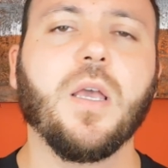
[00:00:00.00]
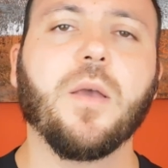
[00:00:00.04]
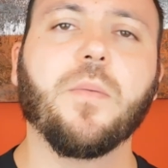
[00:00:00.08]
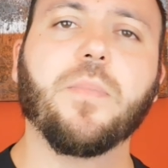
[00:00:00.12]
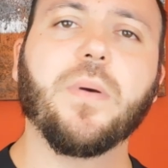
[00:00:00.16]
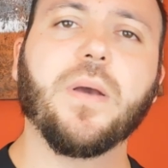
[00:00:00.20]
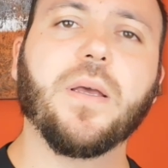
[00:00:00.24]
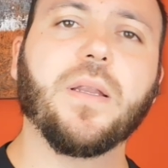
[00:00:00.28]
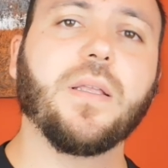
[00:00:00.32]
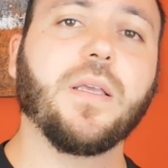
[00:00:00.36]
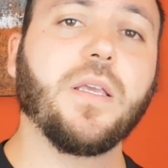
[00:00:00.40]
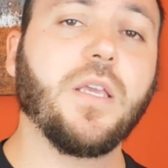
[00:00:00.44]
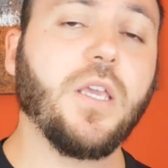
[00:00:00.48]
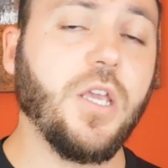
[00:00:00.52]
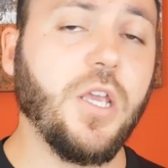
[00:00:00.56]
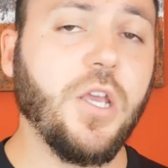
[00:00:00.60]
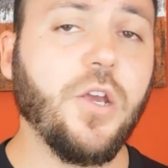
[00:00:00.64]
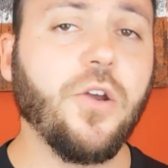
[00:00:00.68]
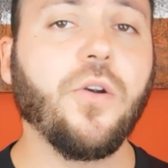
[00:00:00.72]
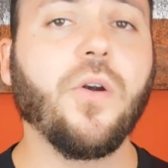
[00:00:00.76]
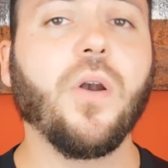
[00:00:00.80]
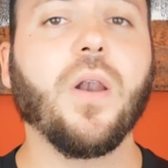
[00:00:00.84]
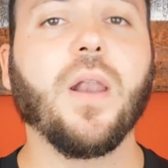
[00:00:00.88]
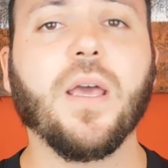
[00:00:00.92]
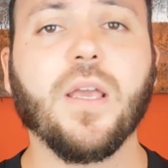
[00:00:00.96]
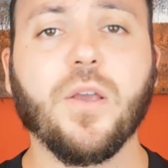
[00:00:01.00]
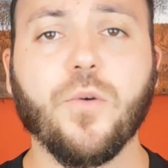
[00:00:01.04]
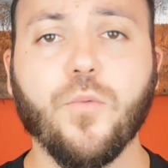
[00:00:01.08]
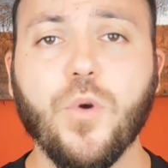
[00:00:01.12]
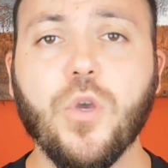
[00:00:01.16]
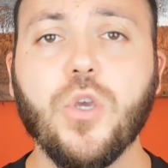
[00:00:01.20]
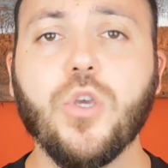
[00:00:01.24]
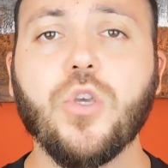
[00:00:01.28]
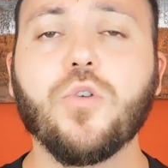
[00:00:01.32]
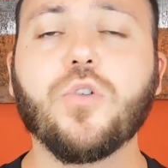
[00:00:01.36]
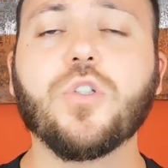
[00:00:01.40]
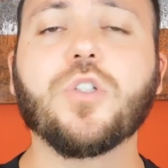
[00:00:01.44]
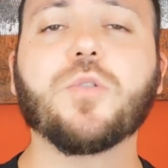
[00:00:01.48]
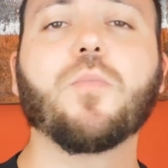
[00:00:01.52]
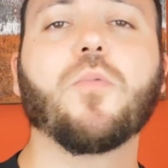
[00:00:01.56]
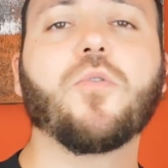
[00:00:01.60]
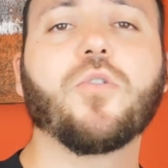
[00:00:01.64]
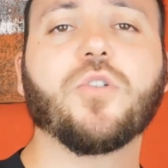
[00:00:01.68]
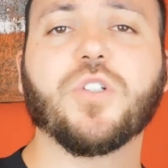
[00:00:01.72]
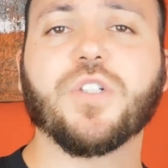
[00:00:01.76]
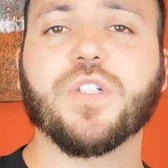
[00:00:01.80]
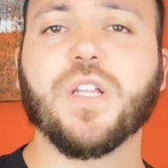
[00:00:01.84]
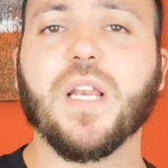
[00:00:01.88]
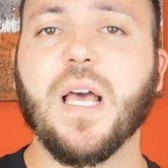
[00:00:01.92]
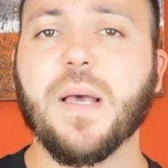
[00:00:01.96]
But here, like, we use
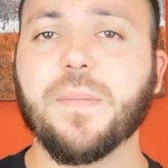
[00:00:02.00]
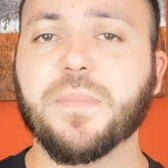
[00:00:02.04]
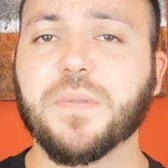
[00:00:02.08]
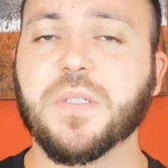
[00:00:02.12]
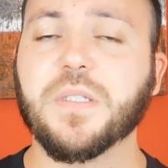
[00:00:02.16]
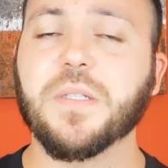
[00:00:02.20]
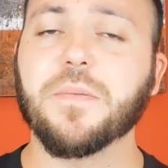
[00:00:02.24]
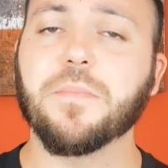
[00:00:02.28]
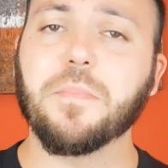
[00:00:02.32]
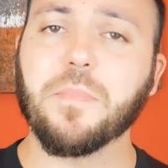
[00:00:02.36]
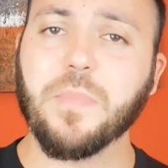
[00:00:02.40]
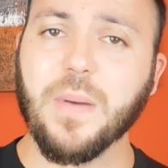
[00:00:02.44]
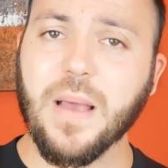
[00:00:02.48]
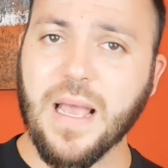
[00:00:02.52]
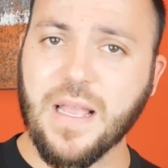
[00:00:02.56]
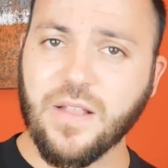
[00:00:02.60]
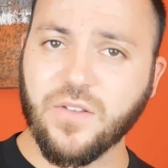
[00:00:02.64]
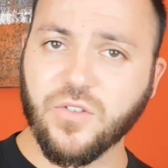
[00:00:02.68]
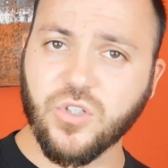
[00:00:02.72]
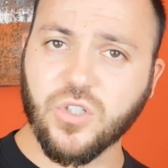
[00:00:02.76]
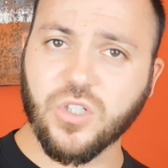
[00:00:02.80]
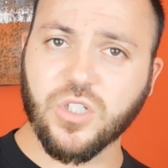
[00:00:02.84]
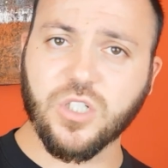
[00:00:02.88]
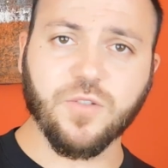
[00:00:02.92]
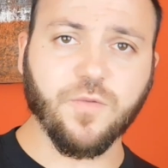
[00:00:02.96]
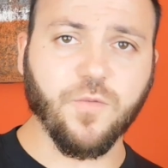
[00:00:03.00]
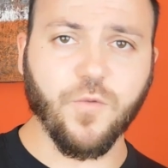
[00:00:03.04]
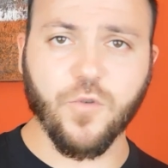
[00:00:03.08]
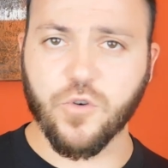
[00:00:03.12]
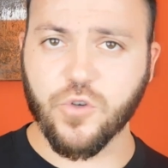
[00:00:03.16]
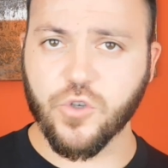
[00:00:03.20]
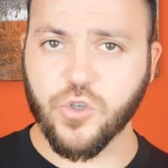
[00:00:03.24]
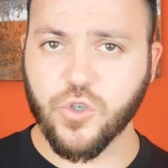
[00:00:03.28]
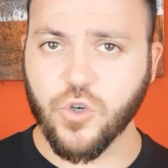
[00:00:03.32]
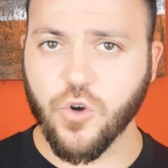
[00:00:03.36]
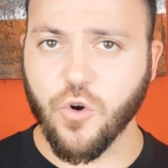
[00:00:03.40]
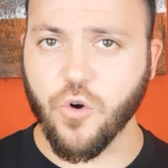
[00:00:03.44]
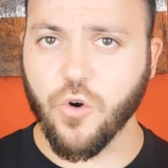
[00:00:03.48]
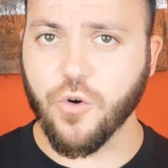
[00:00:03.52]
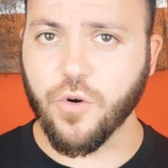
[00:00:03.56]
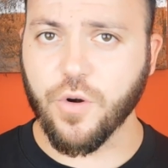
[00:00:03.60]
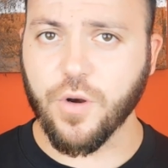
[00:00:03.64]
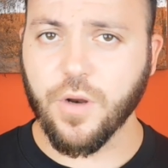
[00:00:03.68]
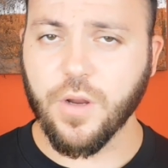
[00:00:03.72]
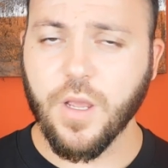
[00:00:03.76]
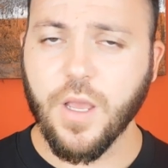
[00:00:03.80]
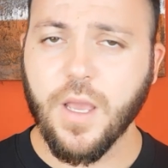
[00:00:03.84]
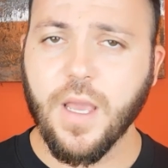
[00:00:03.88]
more slaps than punches for sure.